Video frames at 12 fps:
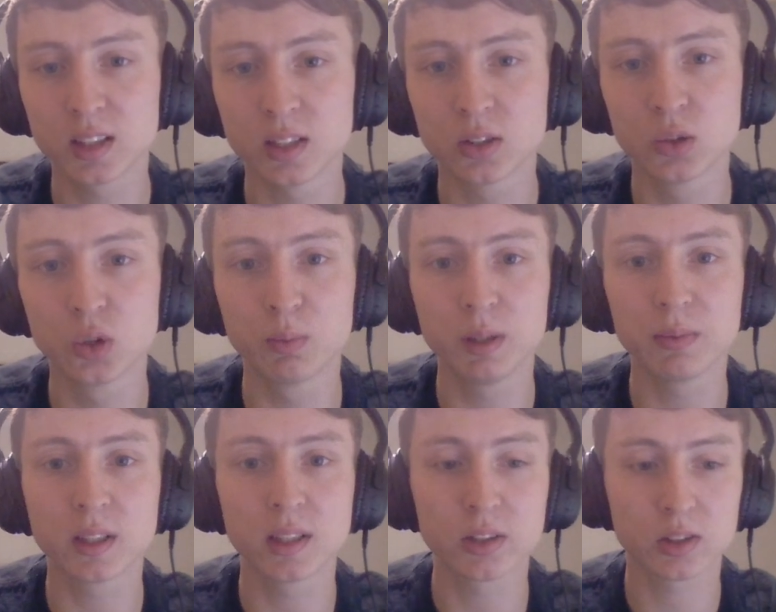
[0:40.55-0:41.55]
It's normally
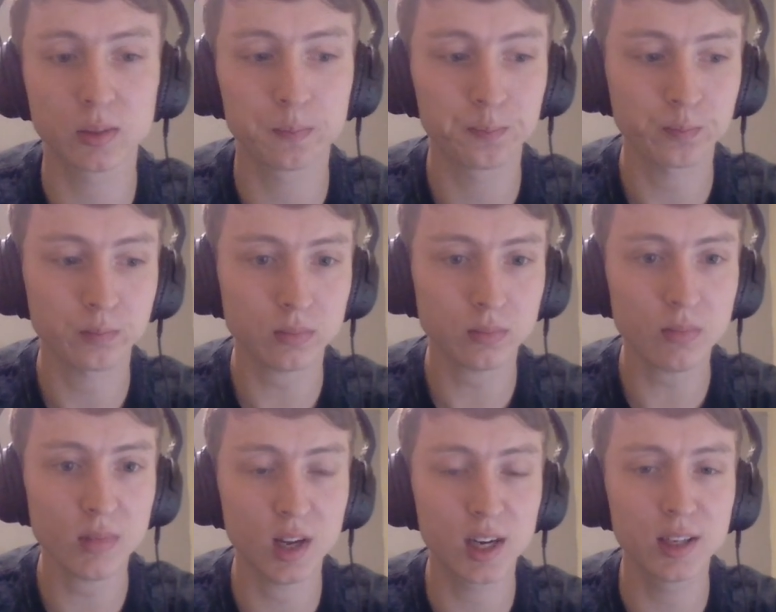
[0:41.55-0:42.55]
because
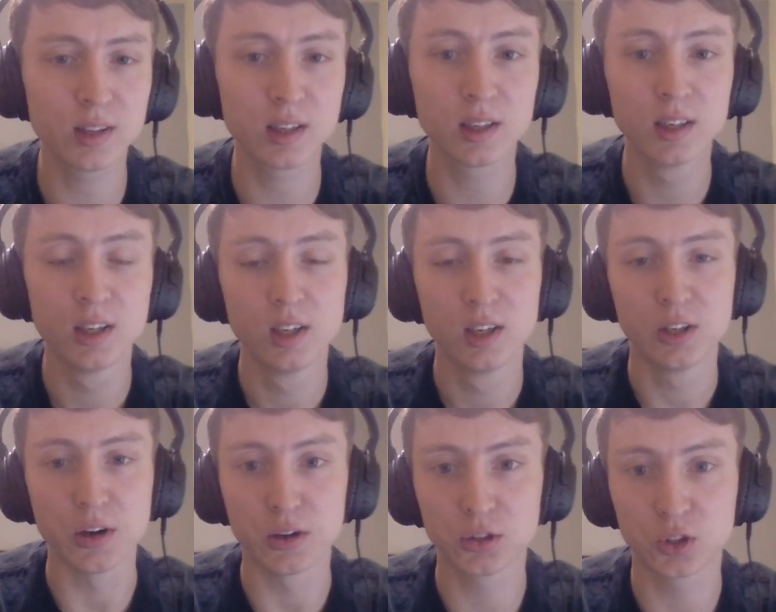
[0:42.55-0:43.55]
either
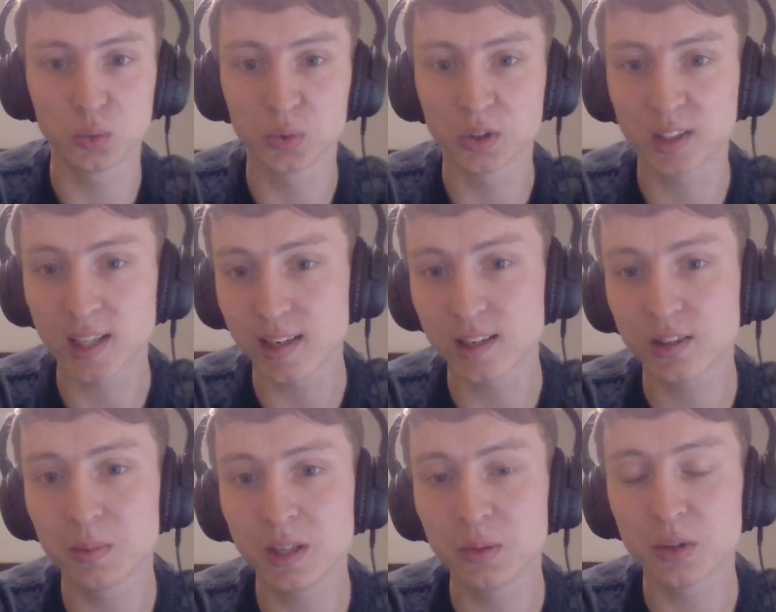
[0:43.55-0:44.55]
someone sent it
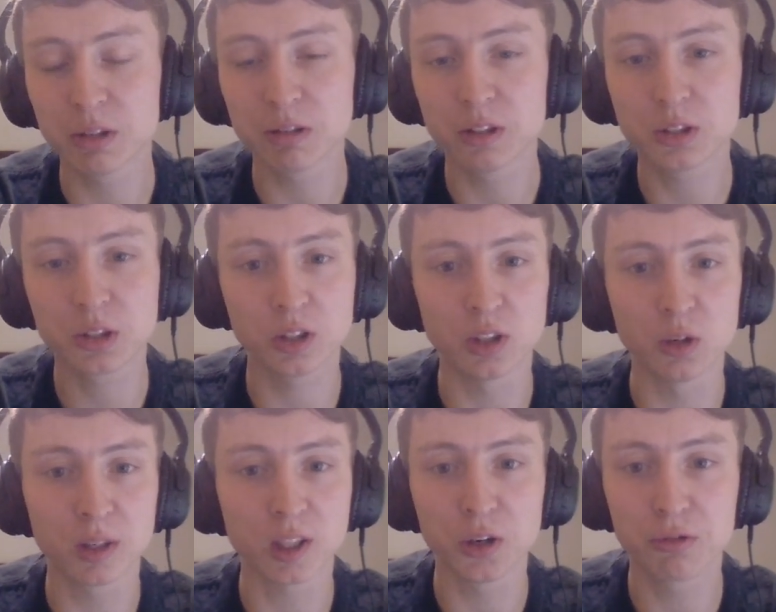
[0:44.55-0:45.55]
to me, whether it's
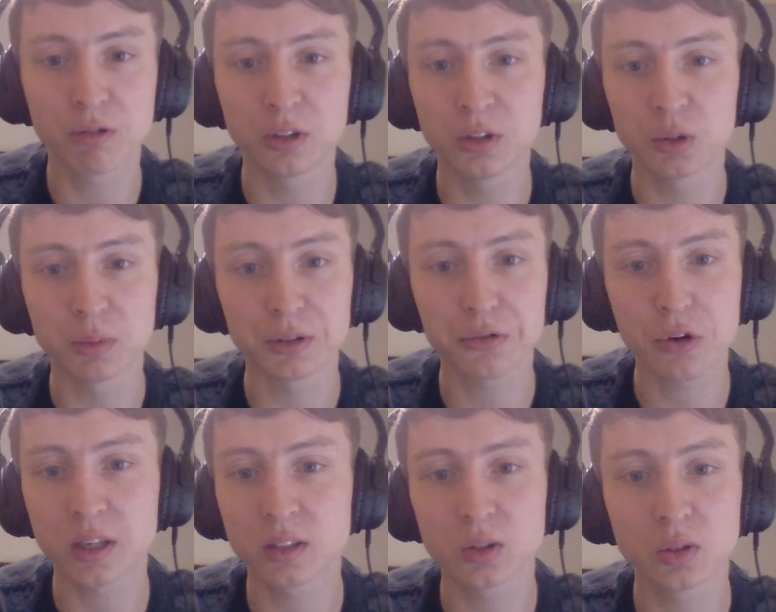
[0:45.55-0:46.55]
my girlfriend or my
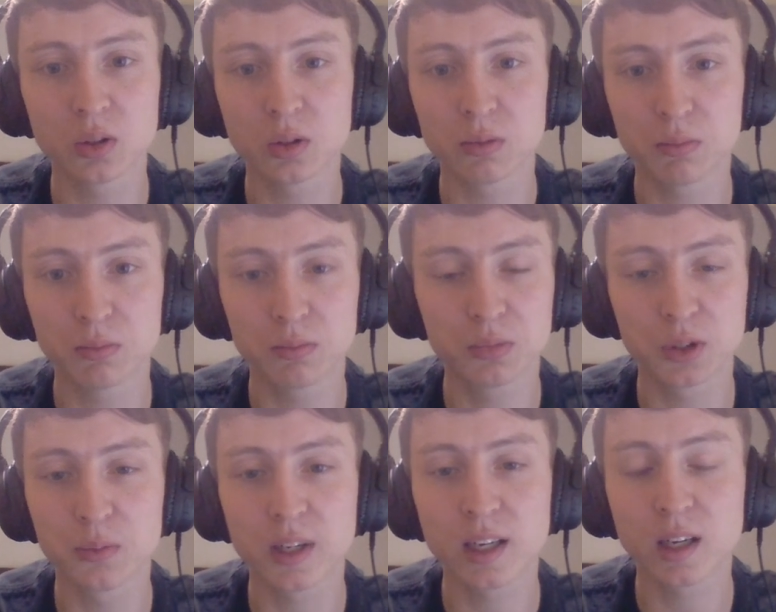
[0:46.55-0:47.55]
friend or
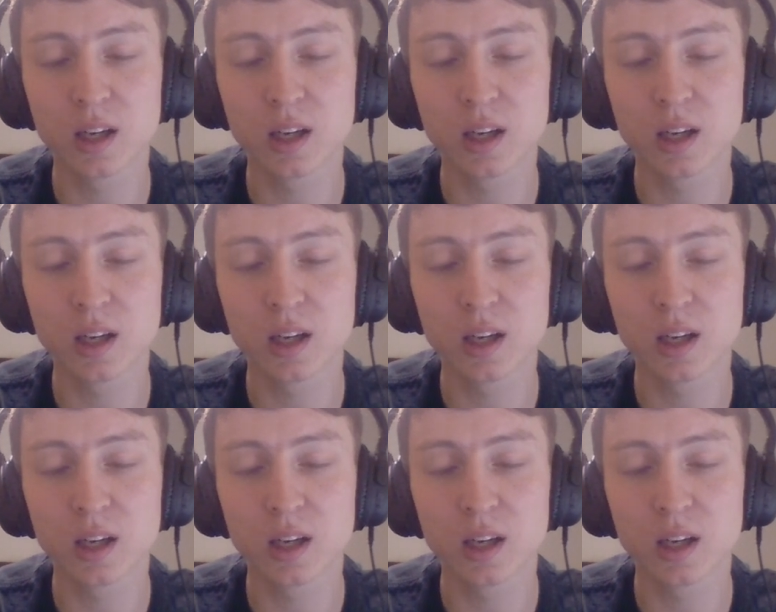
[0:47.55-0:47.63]
something,